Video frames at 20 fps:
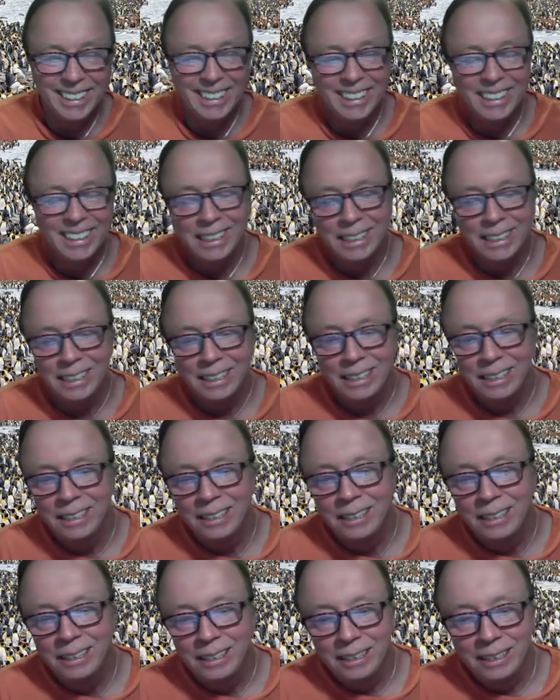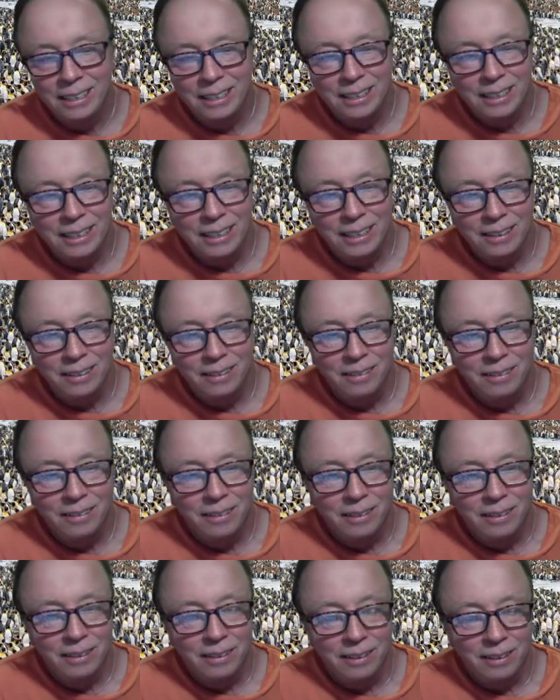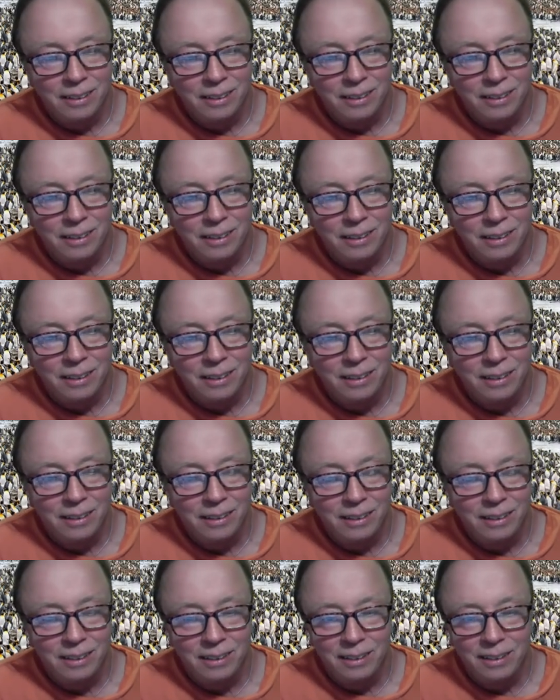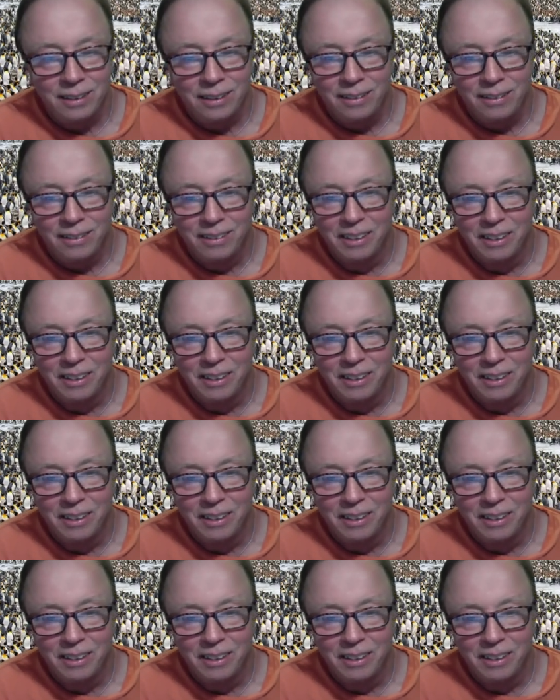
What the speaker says: This person isn't speaking.